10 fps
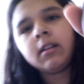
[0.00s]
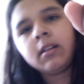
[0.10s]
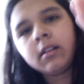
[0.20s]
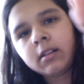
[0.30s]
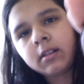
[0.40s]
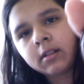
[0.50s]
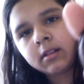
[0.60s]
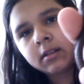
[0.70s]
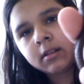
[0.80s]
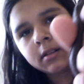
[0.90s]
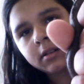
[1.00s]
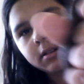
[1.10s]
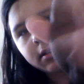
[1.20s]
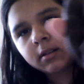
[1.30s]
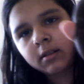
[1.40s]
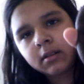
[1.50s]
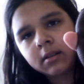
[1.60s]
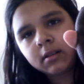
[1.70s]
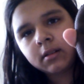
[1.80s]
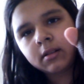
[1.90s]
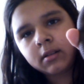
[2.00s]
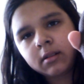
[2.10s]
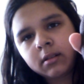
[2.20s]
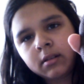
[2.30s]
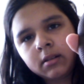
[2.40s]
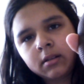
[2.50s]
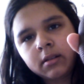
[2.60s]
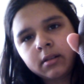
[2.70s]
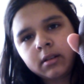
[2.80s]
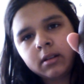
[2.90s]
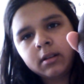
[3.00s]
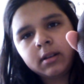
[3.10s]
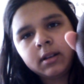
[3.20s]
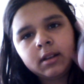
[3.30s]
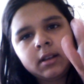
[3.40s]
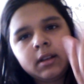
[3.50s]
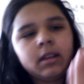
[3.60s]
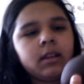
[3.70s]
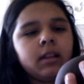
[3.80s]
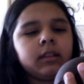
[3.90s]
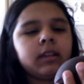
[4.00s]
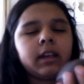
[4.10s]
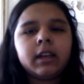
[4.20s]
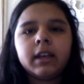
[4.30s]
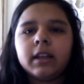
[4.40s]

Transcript: Nothing is said.